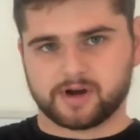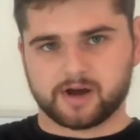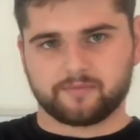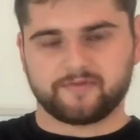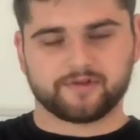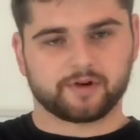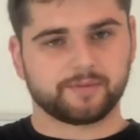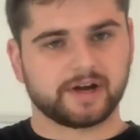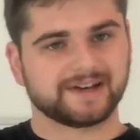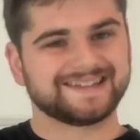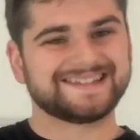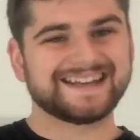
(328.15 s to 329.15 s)
and up for
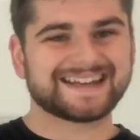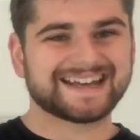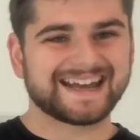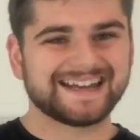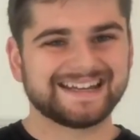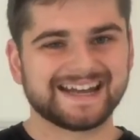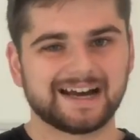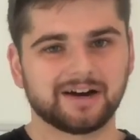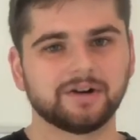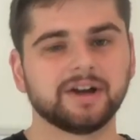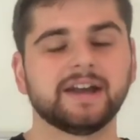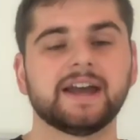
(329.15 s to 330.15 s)
about a decade now.